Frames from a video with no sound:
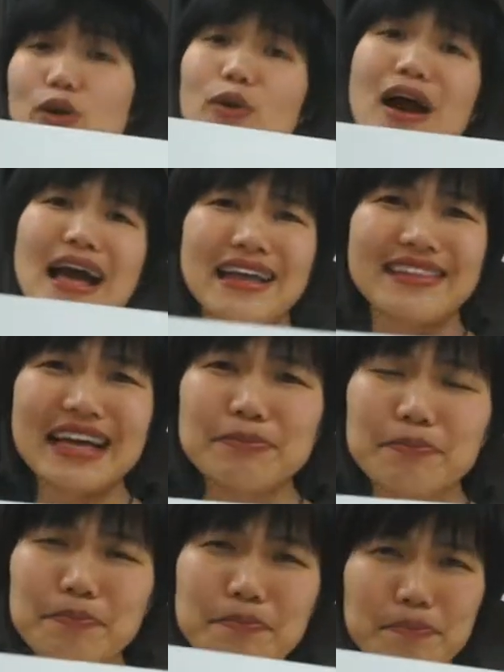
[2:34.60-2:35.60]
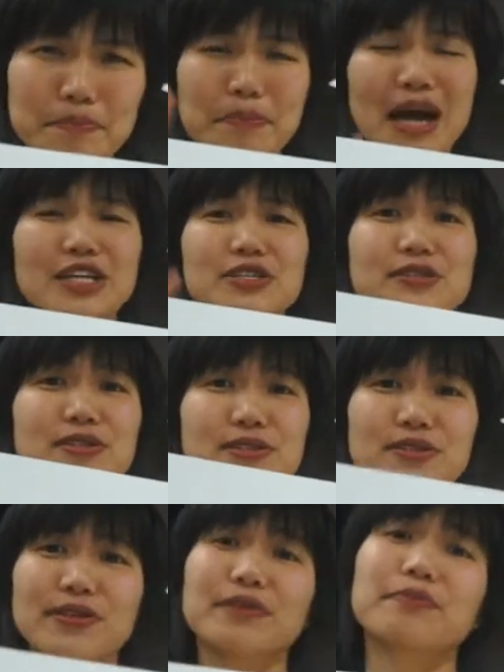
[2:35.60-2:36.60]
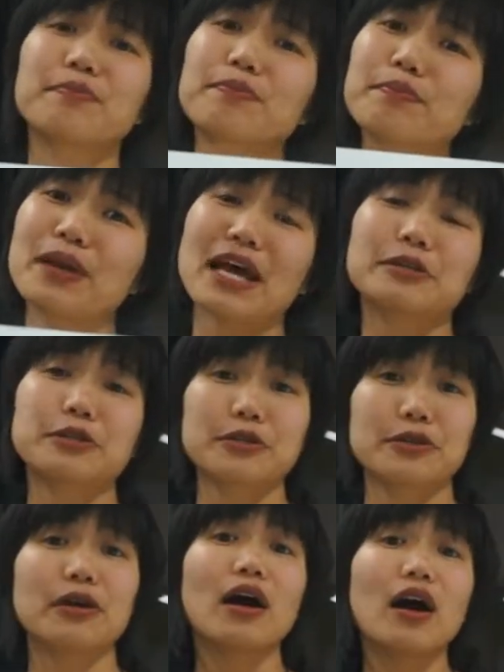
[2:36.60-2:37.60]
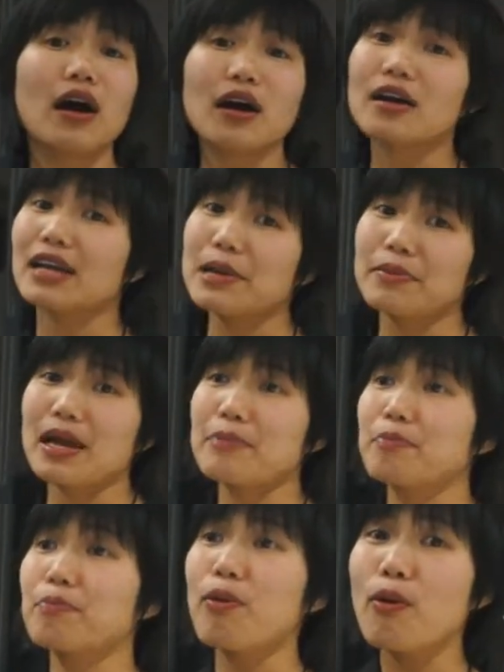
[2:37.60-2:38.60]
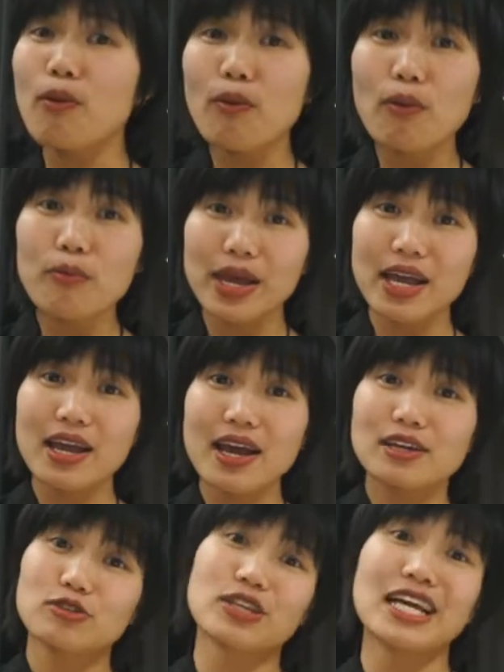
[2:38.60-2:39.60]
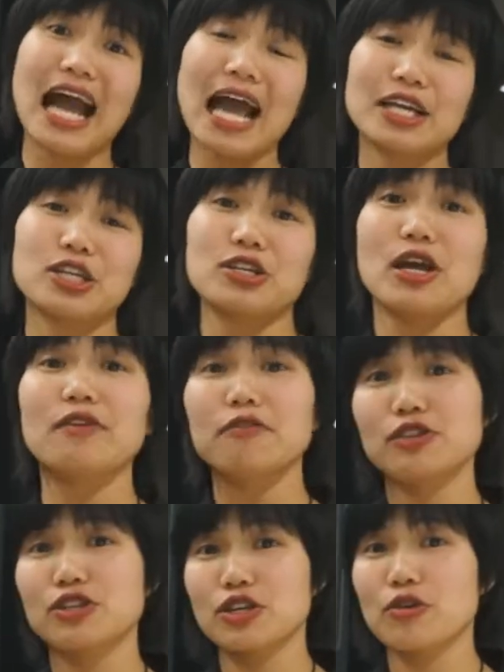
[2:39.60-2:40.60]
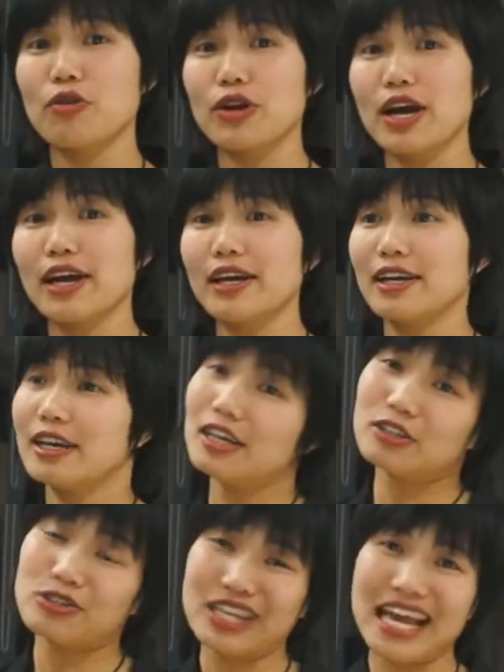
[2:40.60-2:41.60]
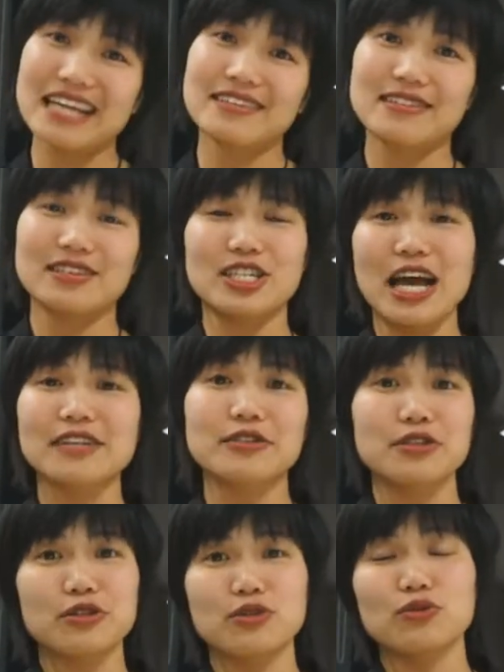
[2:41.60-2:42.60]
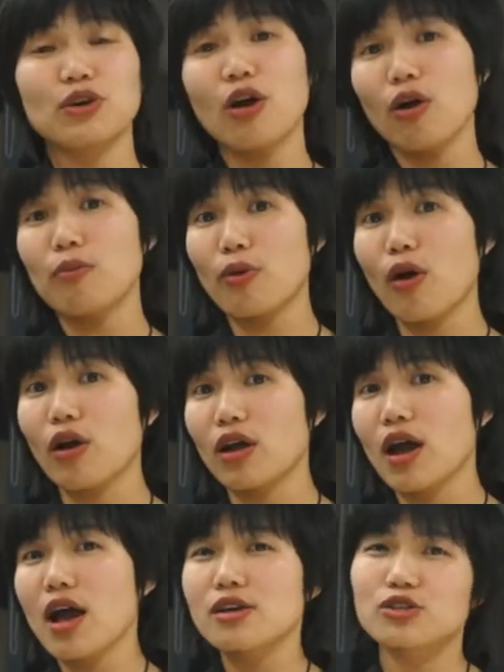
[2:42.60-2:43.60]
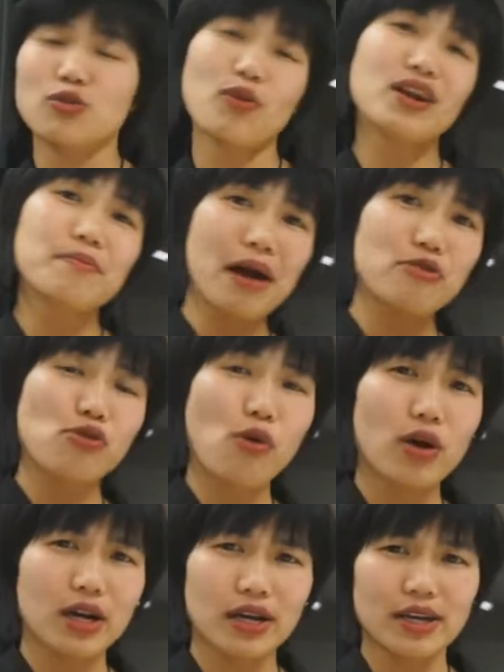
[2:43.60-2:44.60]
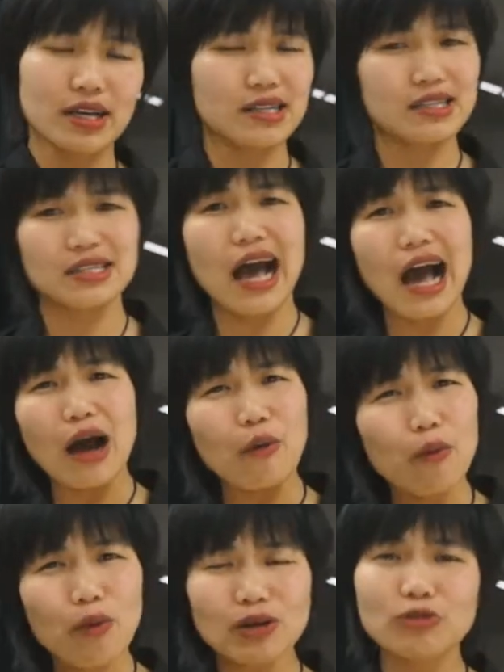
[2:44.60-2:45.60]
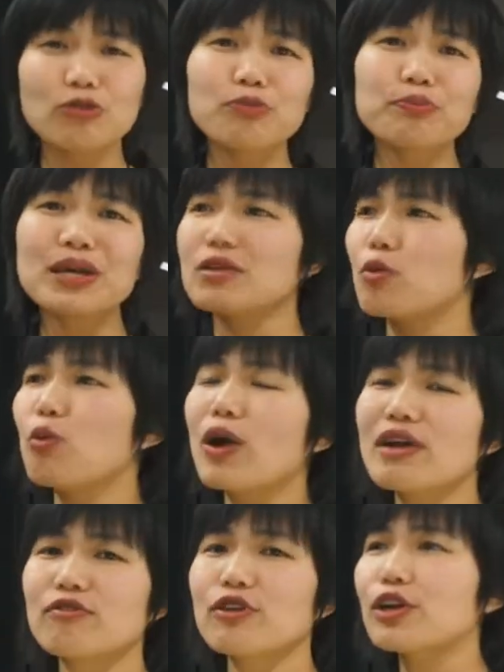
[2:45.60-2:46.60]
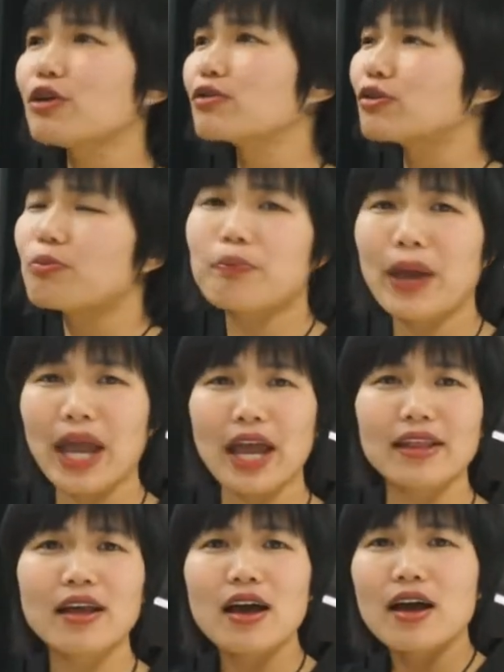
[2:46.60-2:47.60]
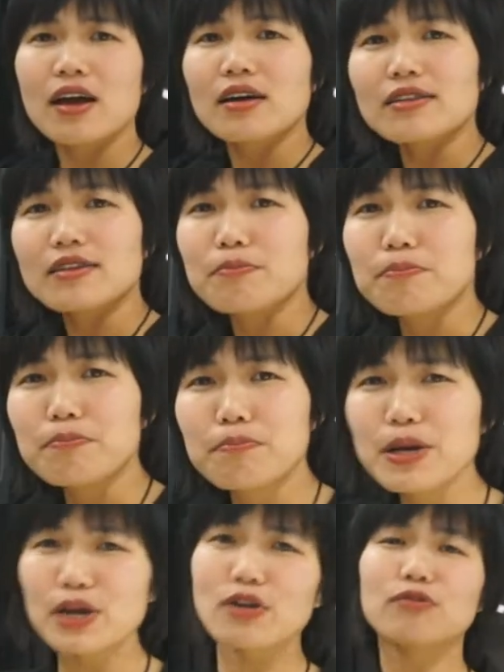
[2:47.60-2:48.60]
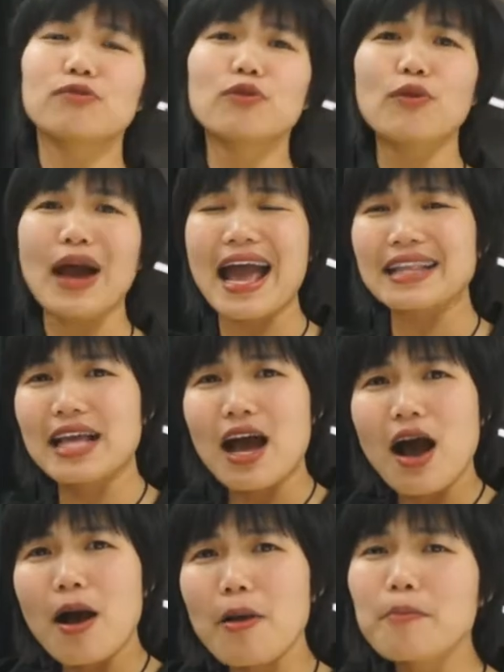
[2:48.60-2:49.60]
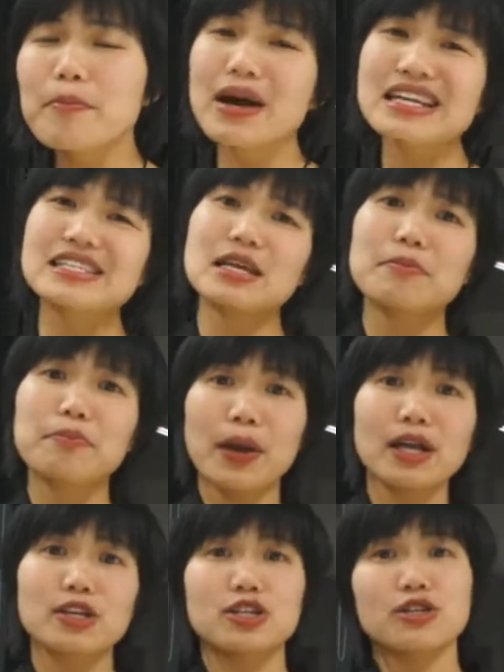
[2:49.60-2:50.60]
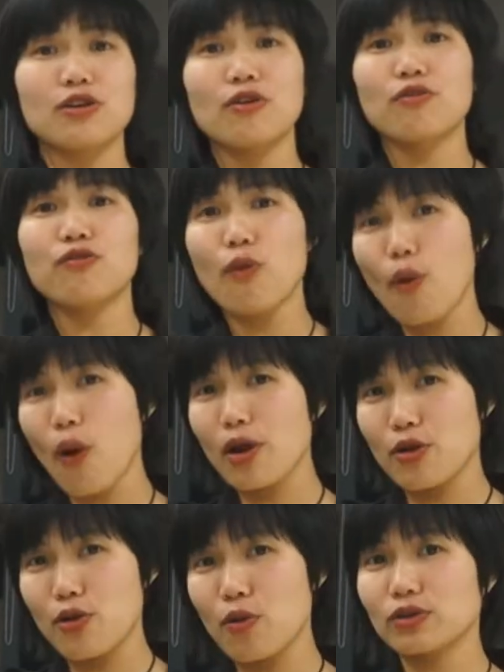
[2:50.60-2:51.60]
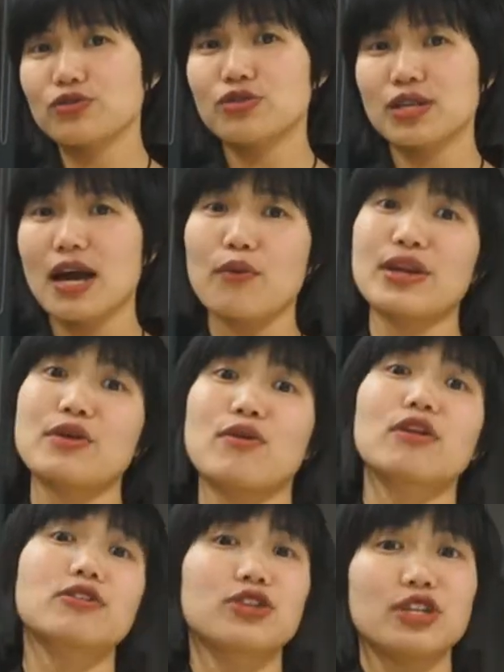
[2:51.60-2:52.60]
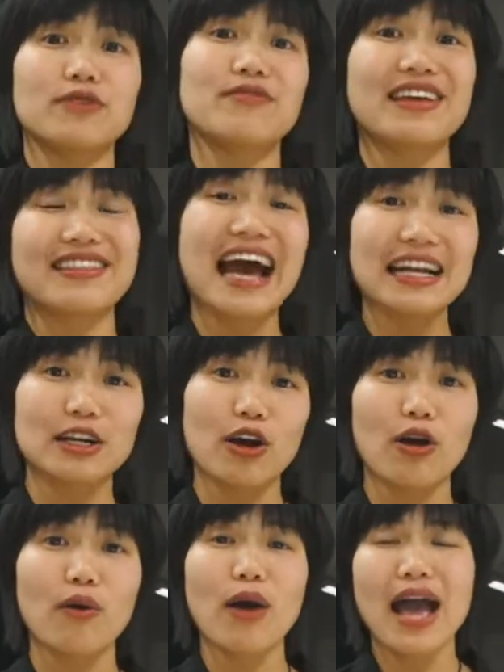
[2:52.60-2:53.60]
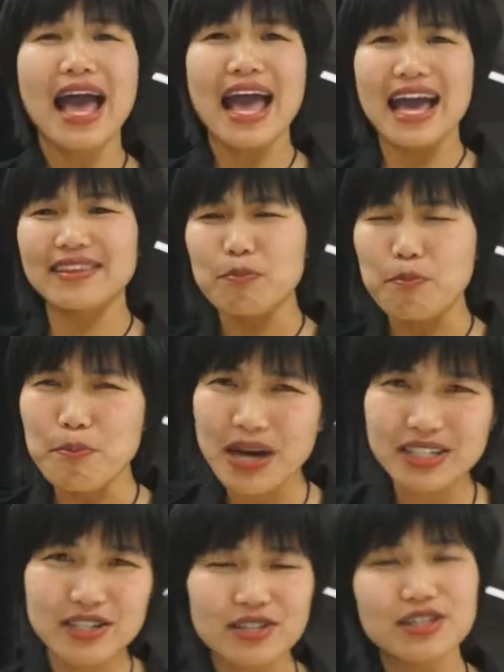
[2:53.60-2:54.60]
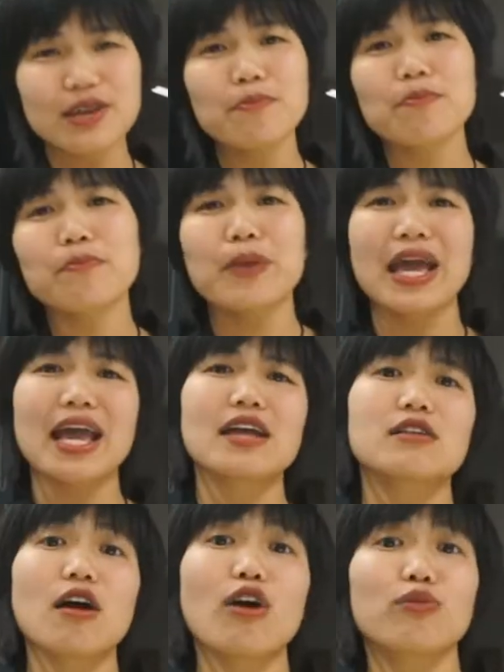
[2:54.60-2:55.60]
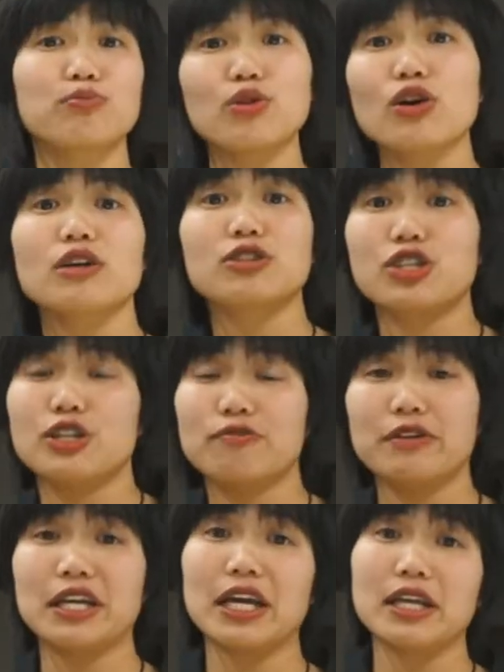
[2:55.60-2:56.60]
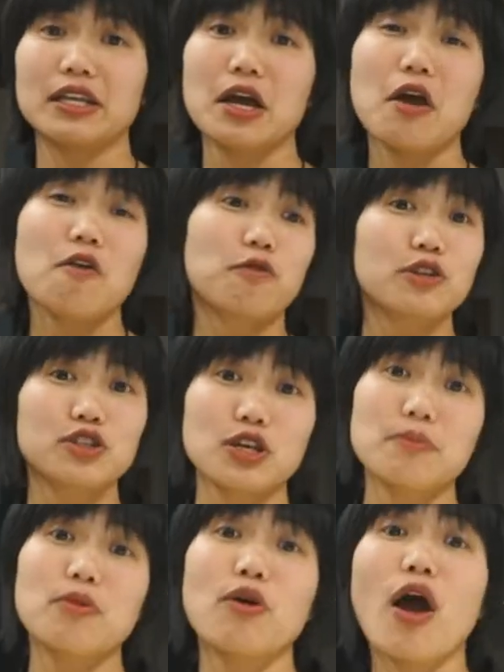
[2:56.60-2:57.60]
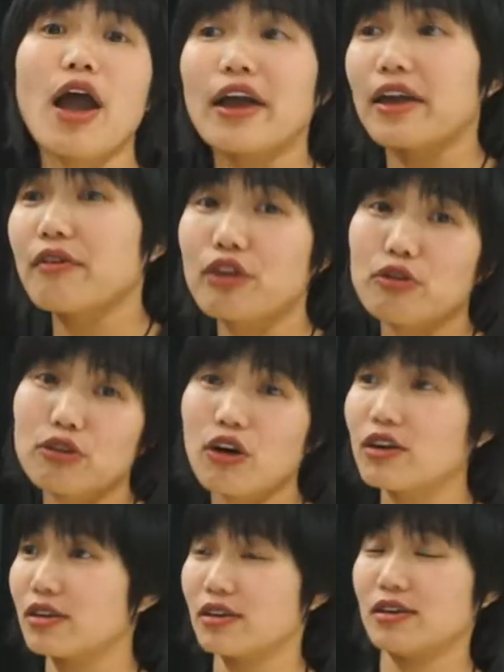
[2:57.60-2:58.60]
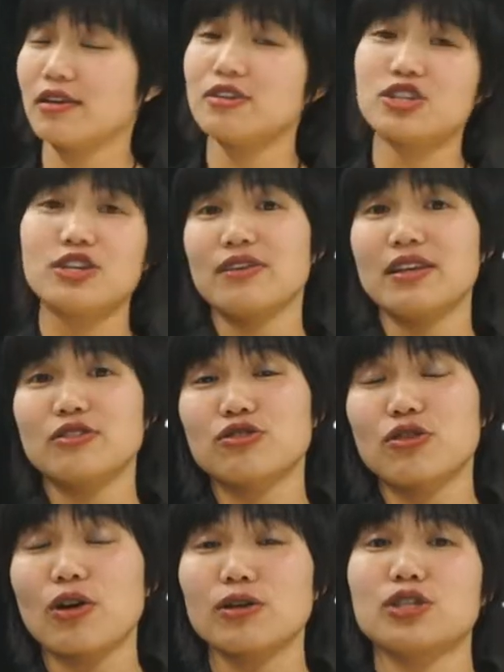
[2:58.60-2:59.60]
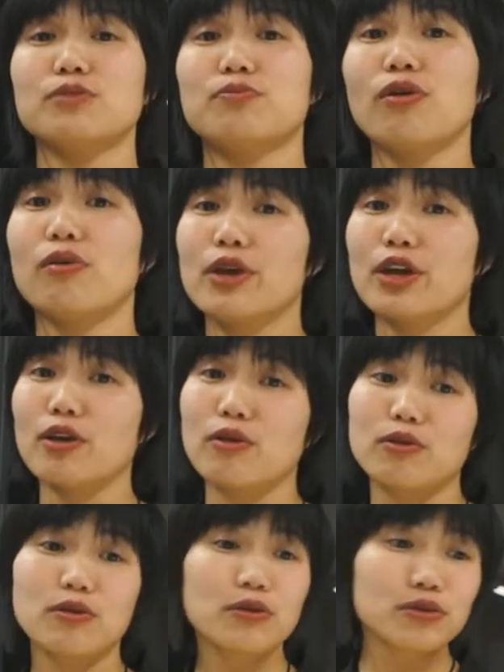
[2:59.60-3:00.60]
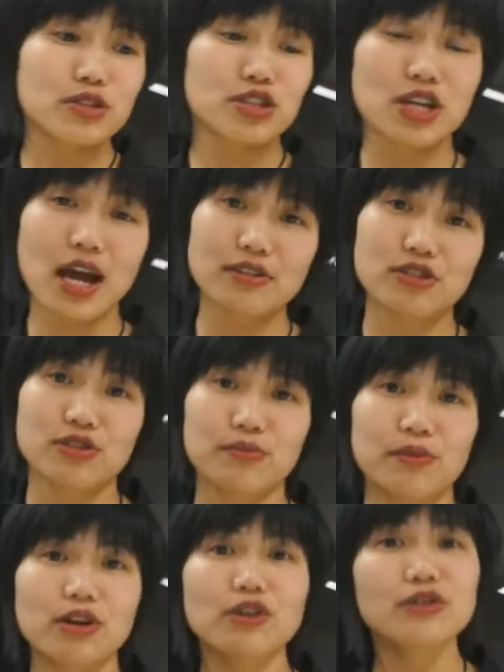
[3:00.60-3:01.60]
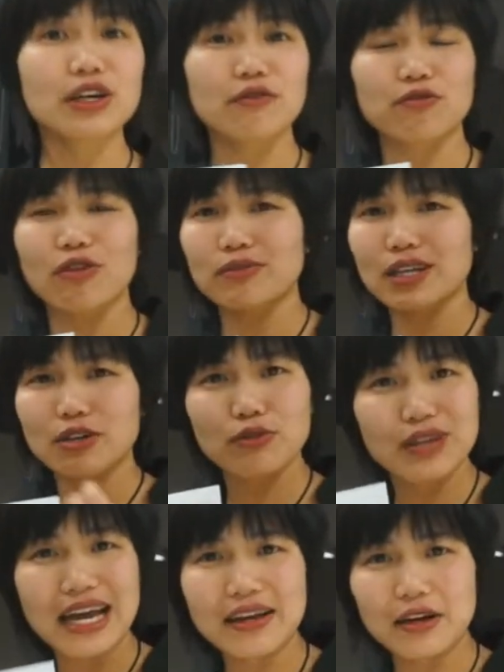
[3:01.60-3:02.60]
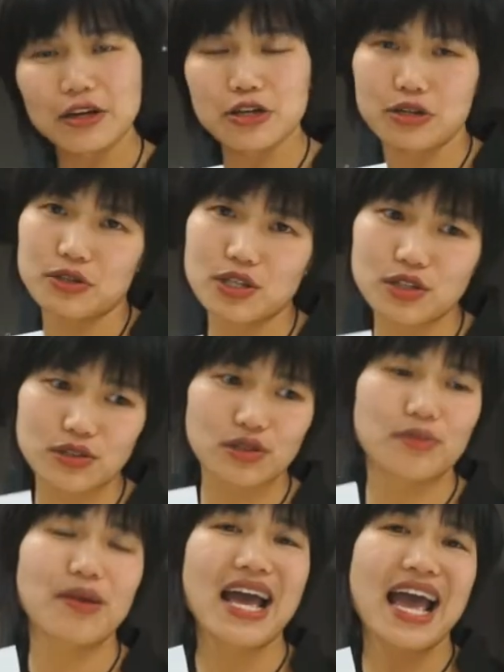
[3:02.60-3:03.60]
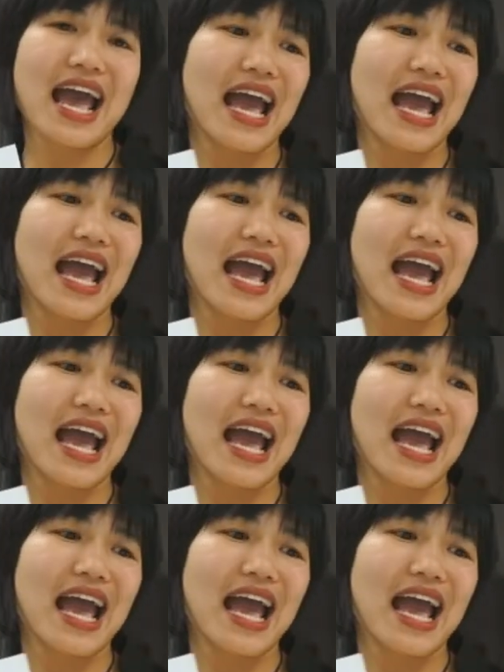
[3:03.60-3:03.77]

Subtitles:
So that massive pleasure kind of like pull me to take action every single day to get the chances to go abroad. So what about your case? What would be the way for you to paint the beautiful and amazing picture for yourself when you're achieving that goal, and the massive pain of not achieving it? For example, if you're not achieving a scholarship, probably you'll lose a chance of learning from that good education system,